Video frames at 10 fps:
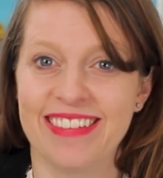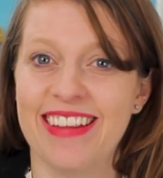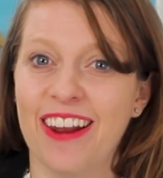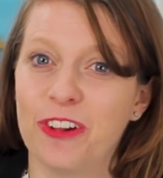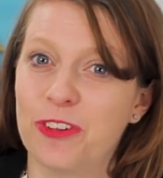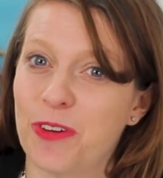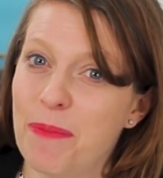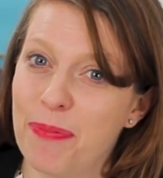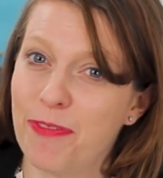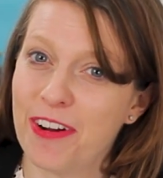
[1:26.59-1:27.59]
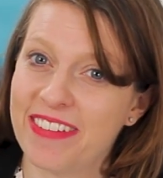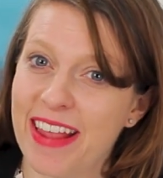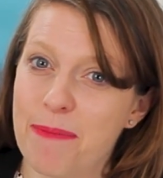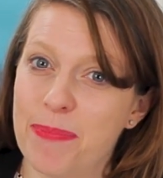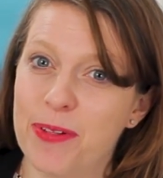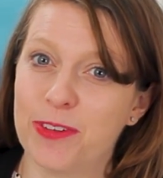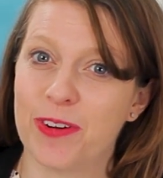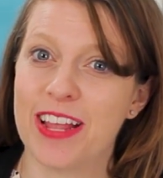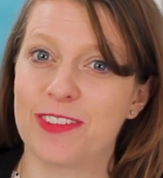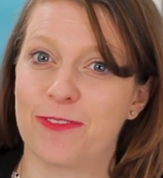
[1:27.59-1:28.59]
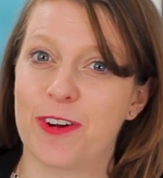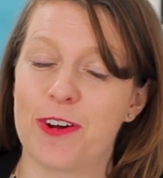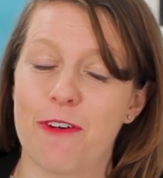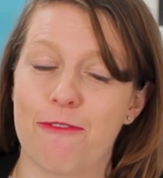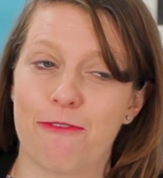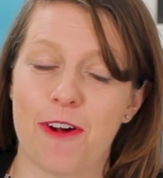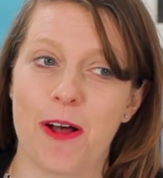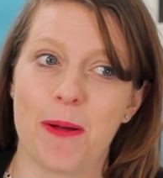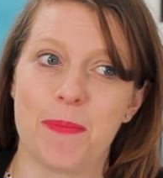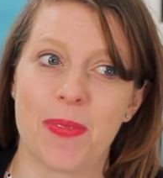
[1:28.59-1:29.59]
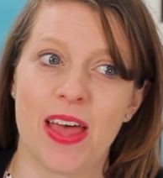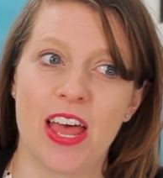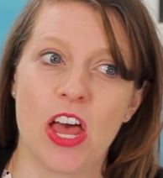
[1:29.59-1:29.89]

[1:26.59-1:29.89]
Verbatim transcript: Donald Trump, for example, transferred from